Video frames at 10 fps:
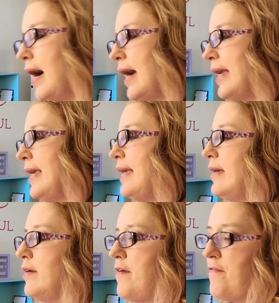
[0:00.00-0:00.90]
I
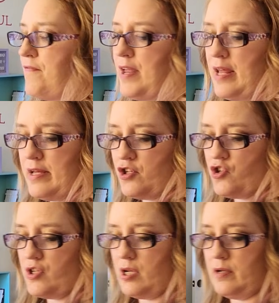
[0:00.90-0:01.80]

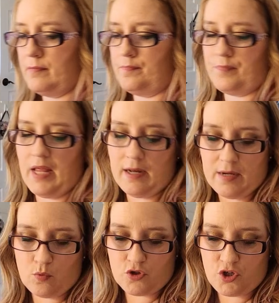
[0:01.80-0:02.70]
finished,
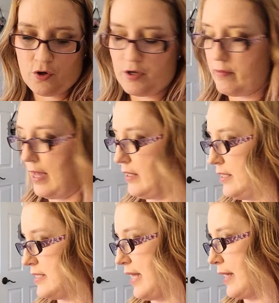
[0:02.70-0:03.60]
and I will show you
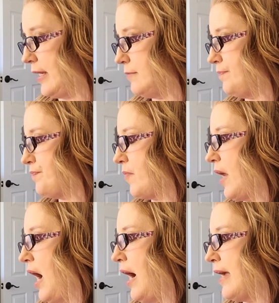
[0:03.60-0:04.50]
that in a second.
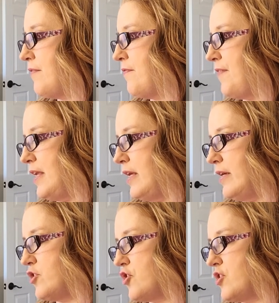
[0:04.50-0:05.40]
I
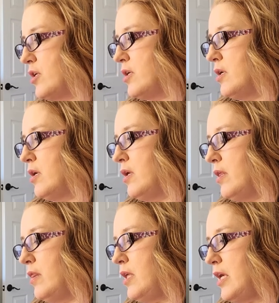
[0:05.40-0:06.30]
finished
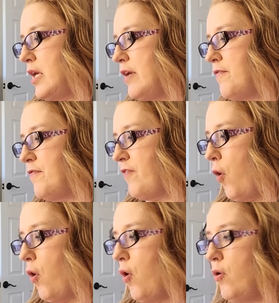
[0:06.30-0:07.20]
the
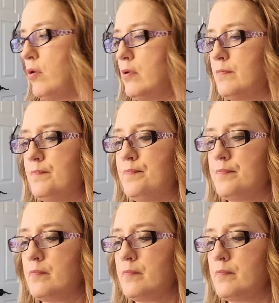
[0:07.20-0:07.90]
fall